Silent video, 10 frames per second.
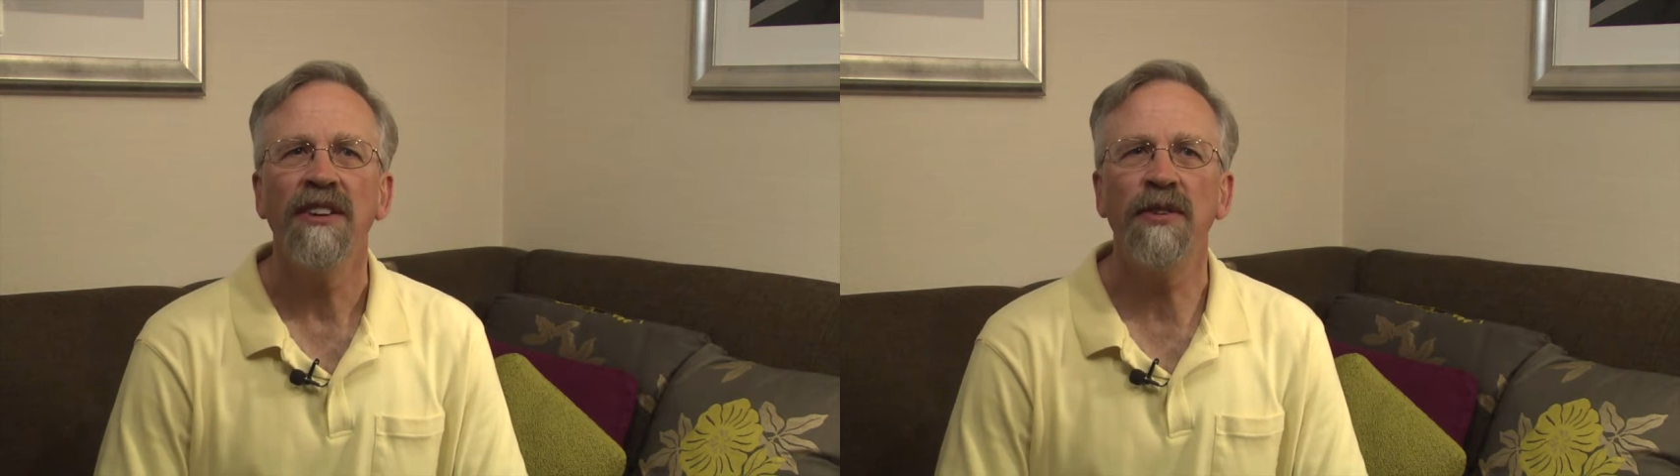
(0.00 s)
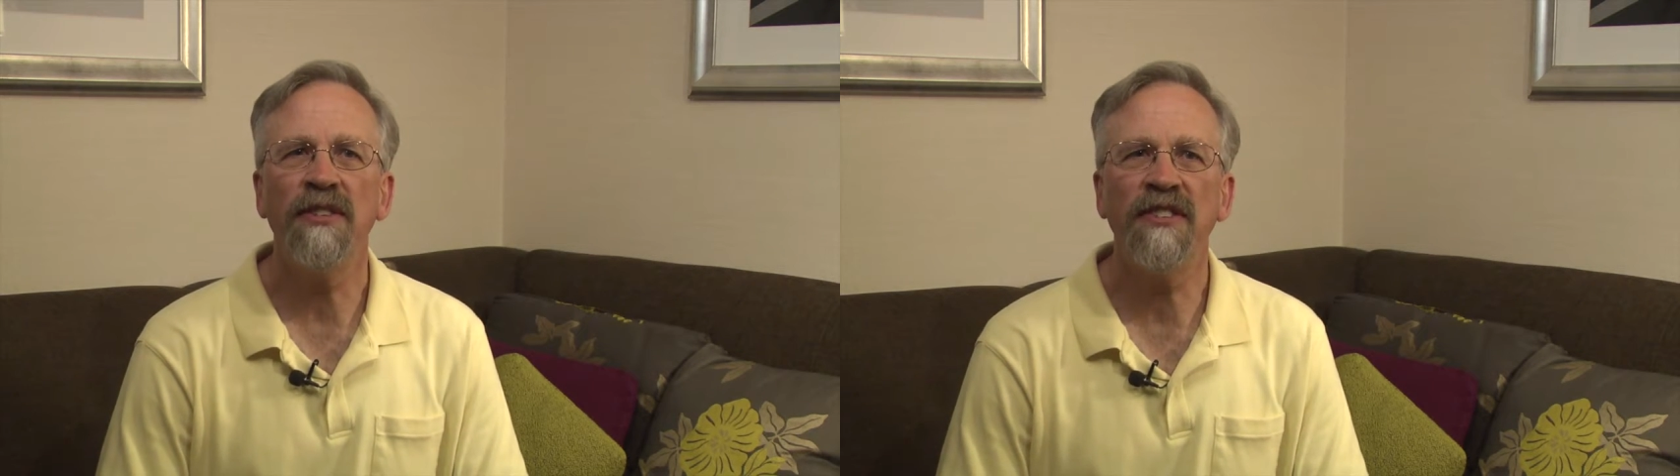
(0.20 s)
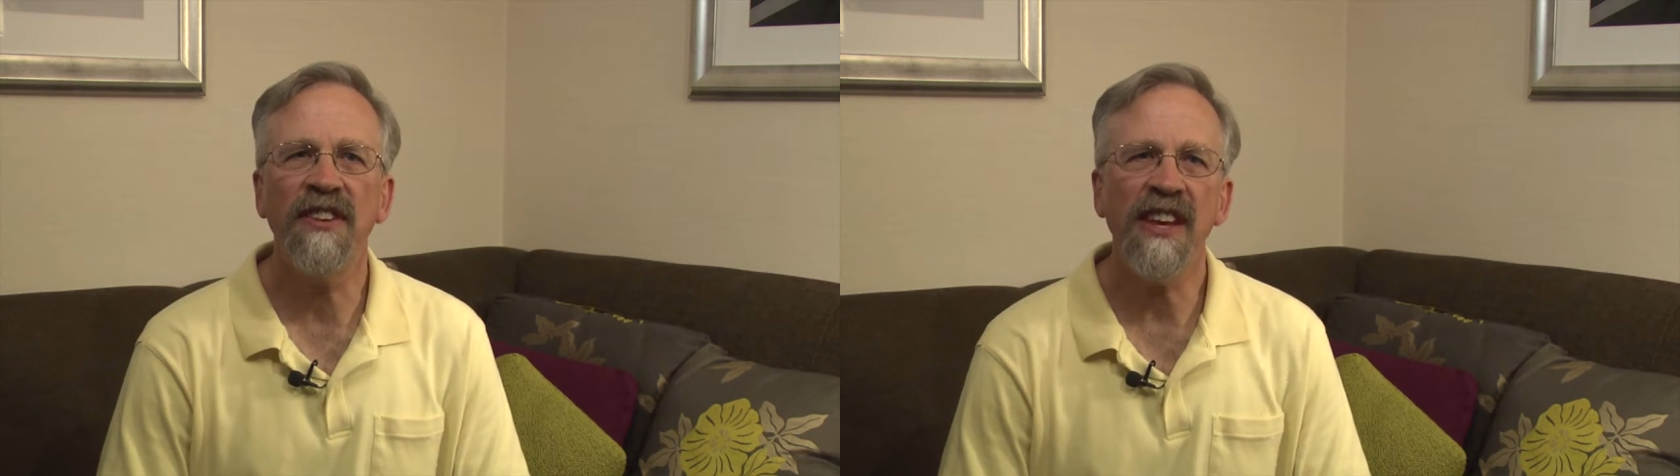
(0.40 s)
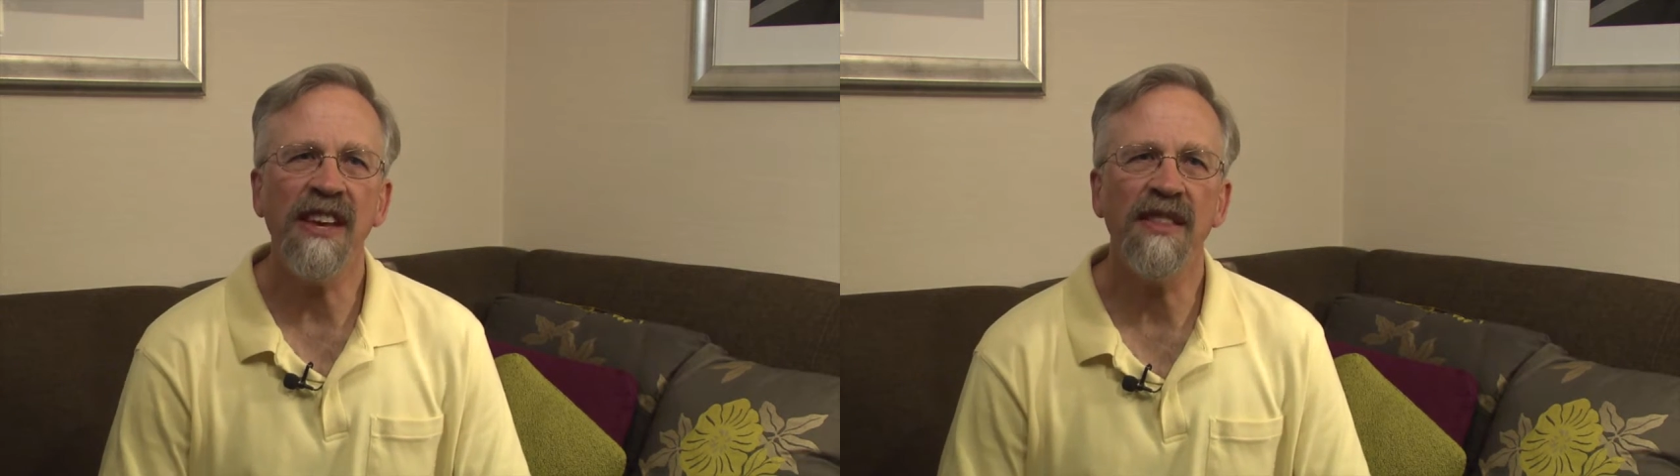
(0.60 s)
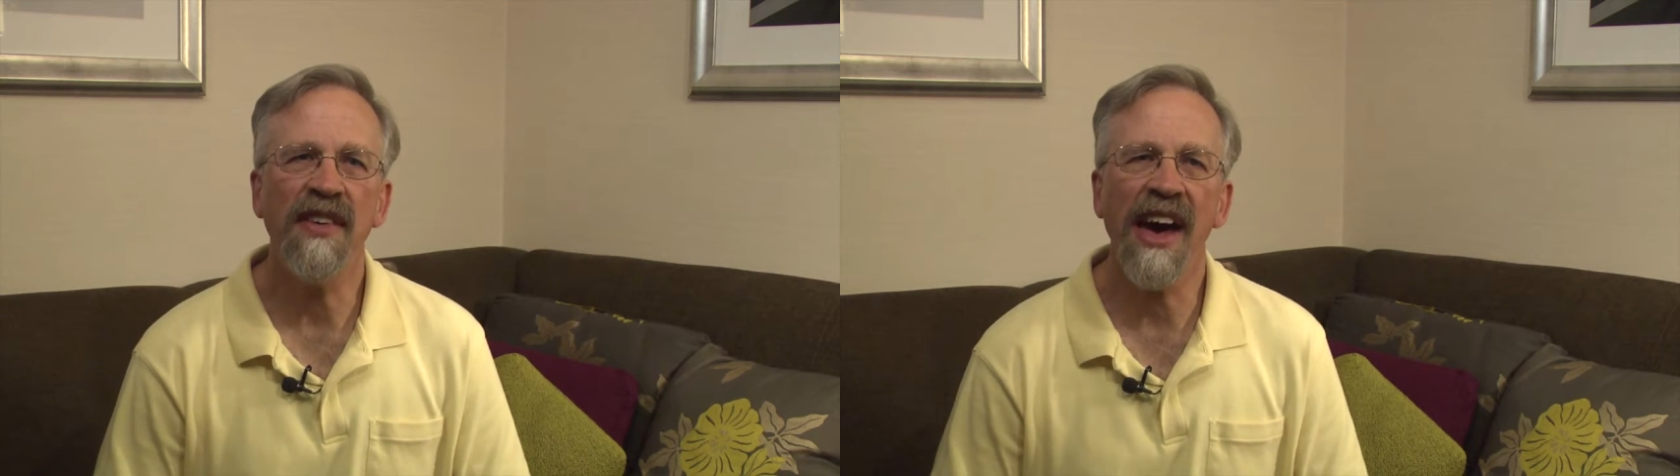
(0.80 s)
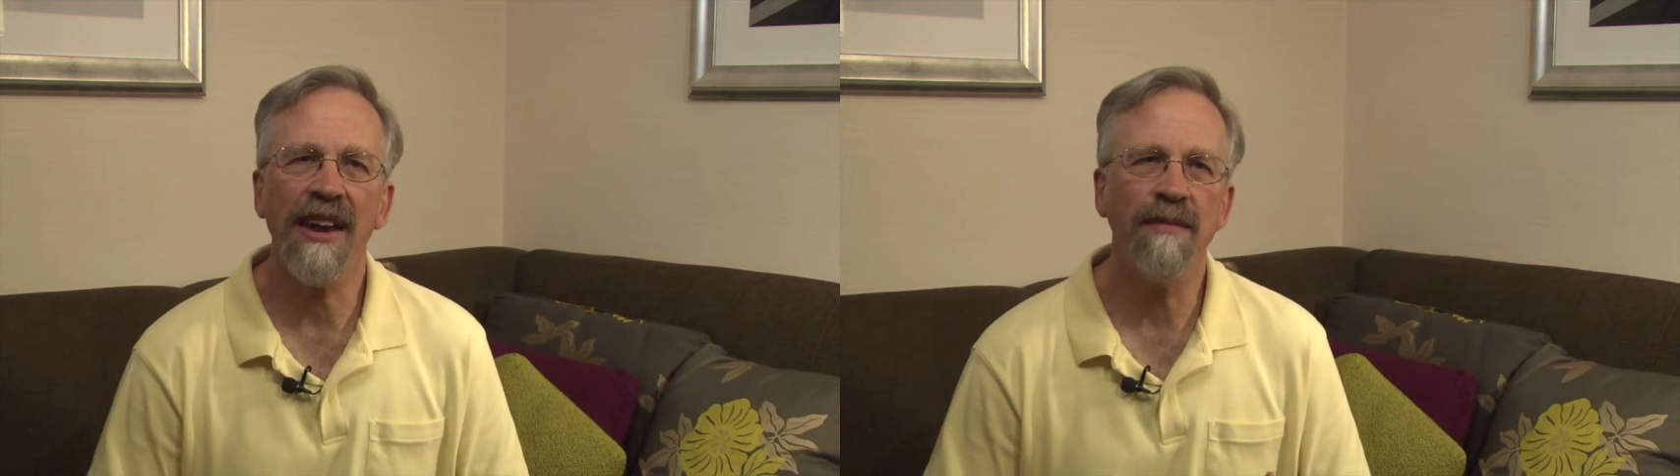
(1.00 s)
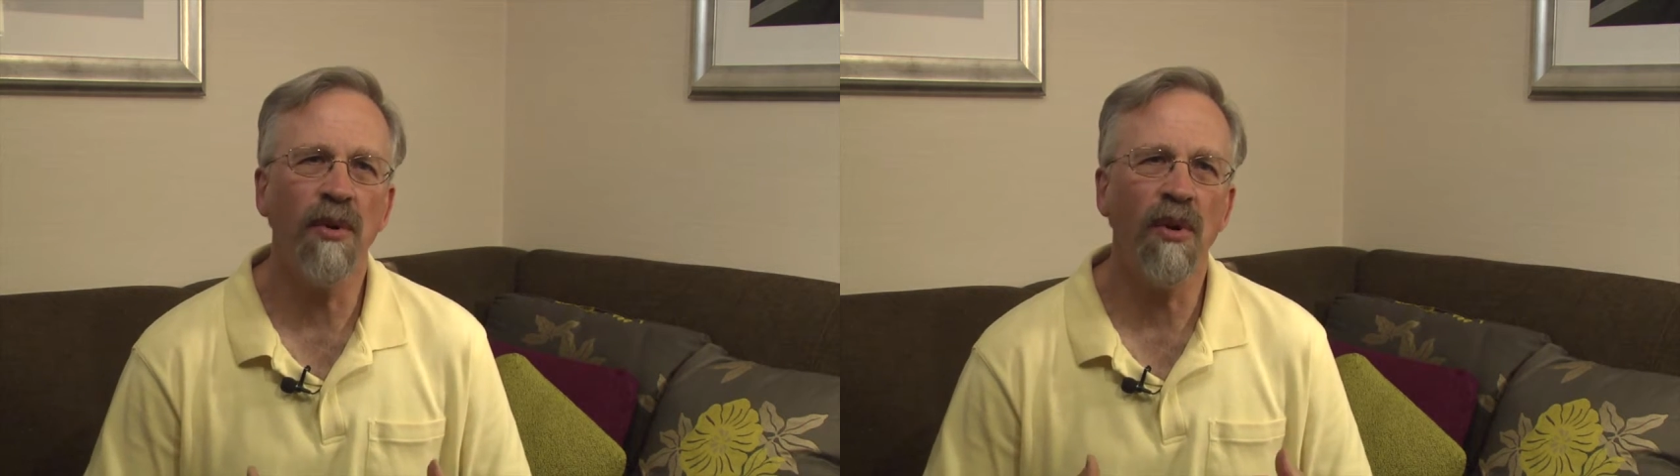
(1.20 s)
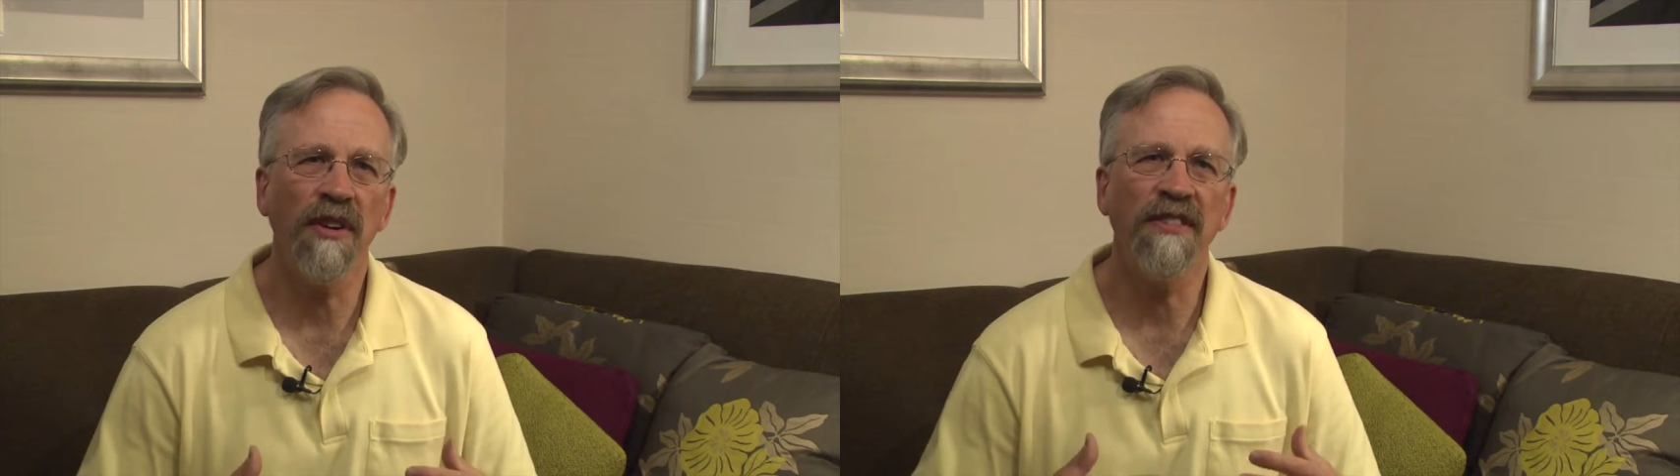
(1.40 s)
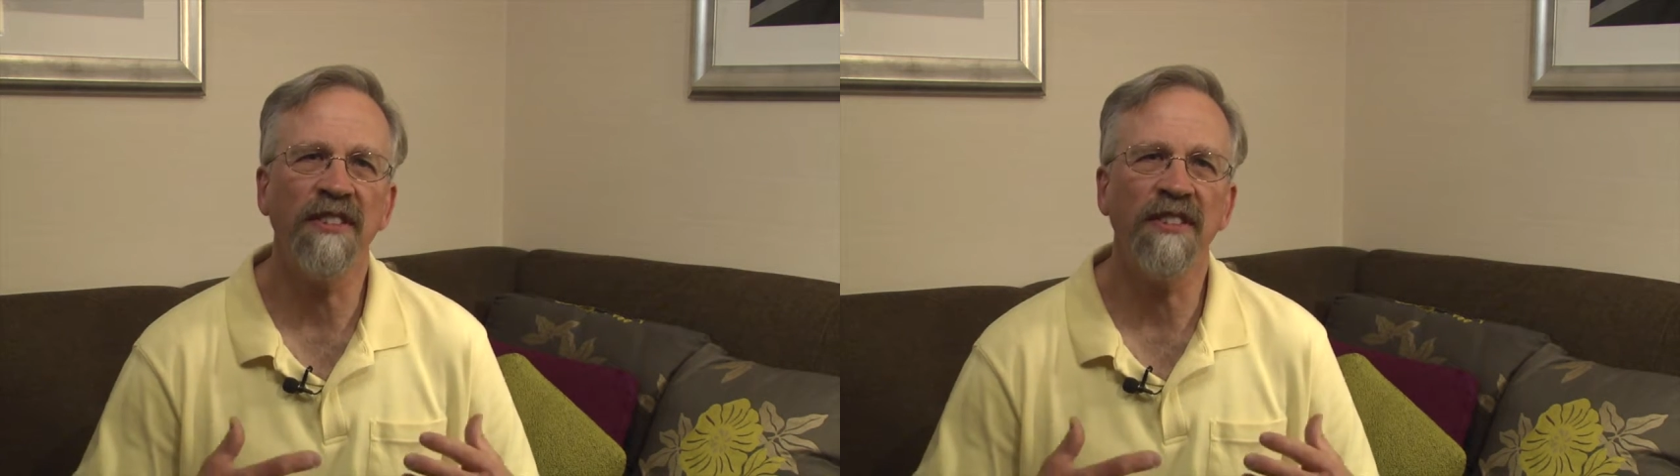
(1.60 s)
to see that more